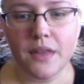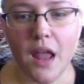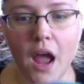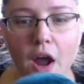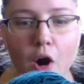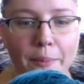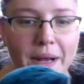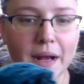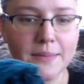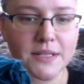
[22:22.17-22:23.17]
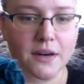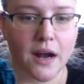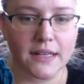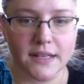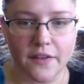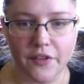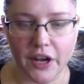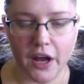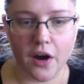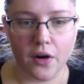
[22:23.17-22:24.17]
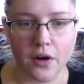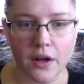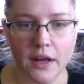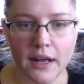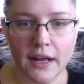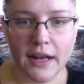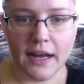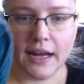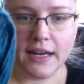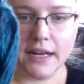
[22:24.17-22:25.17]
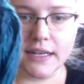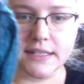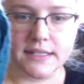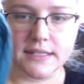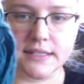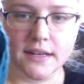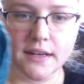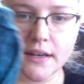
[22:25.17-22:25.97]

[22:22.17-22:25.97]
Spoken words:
I hope it comes across on video. It is